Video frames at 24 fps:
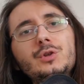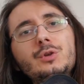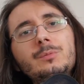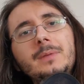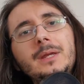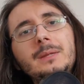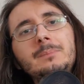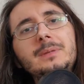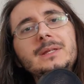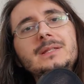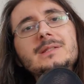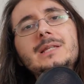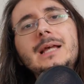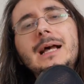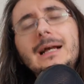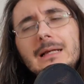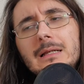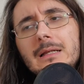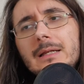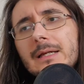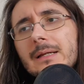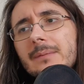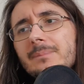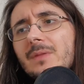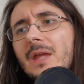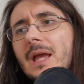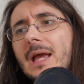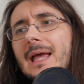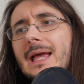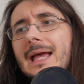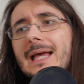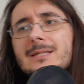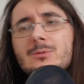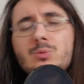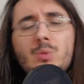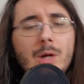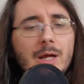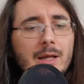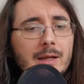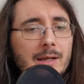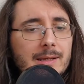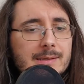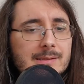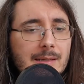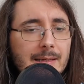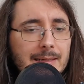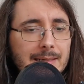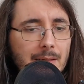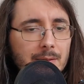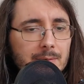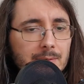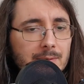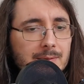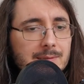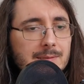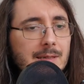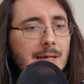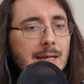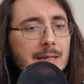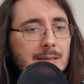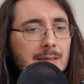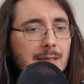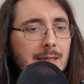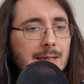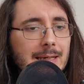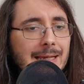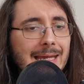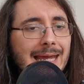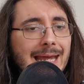you may be tackling, as well as like understanding